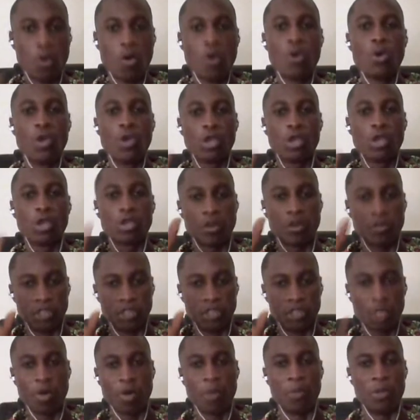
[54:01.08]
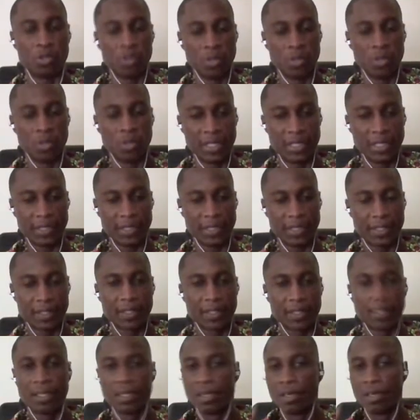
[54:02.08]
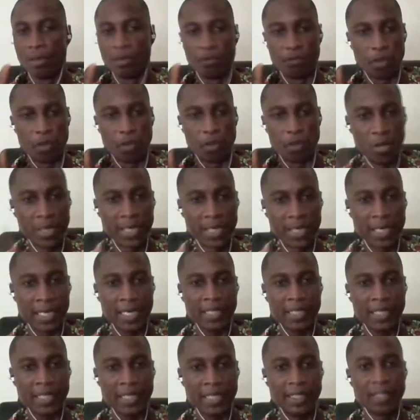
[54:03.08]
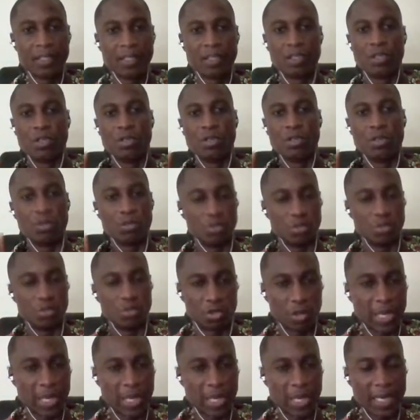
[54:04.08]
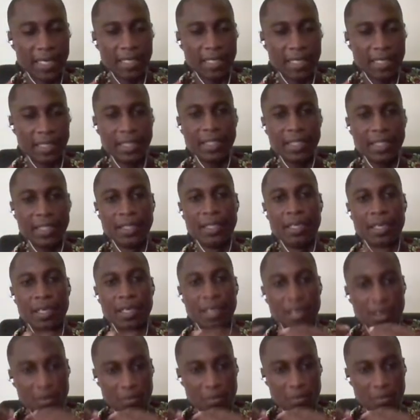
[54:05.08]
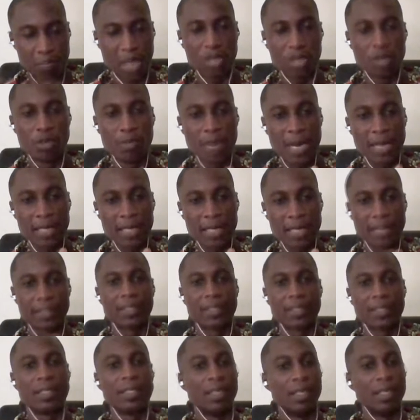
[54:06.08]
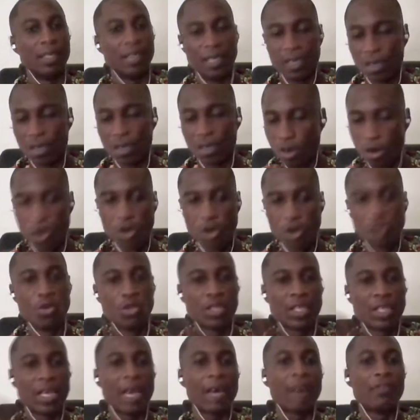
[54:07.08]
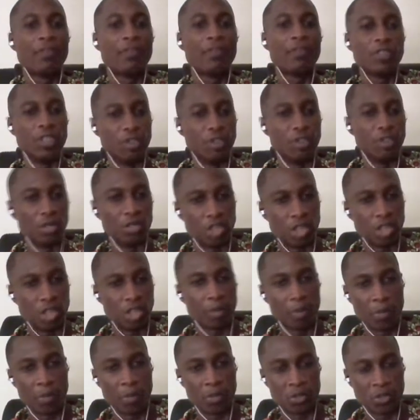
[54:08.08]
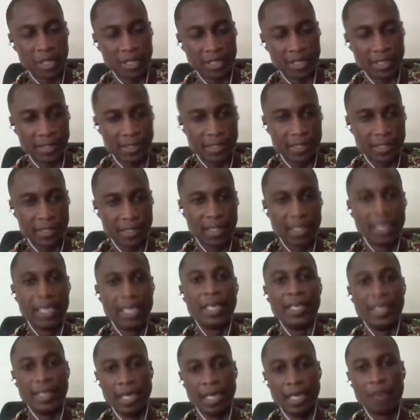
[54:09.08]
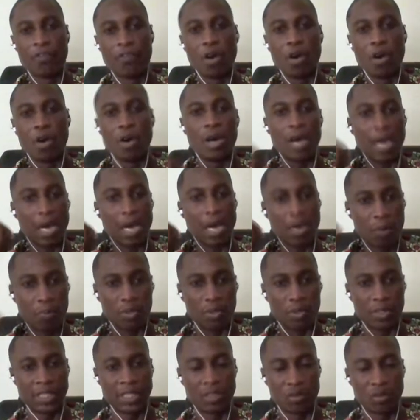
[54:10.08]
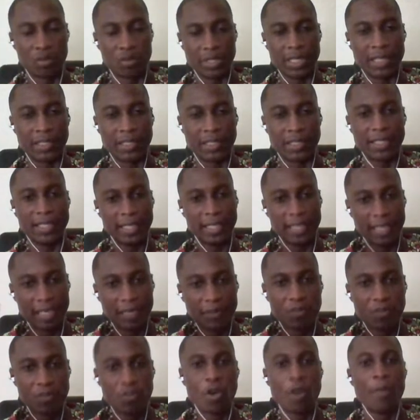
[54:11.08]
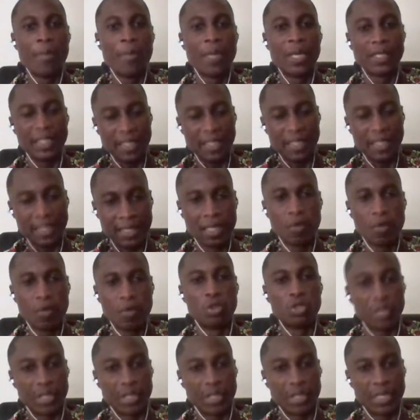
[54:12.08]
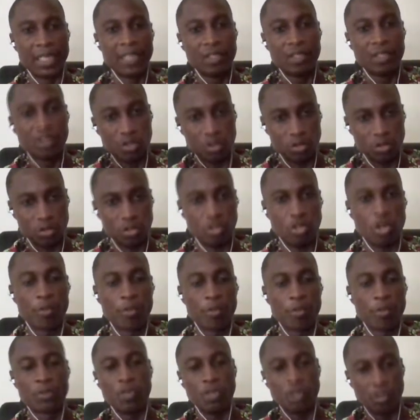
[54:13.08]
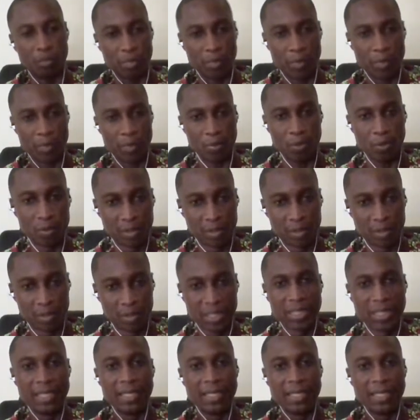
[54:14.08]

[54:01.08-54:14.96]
a whole lot of job opportunities from wind energy, solar energy, biomass. All those have, you know, job opportunities. Therefore, our position was that if government indeed wants to create jobs for young people,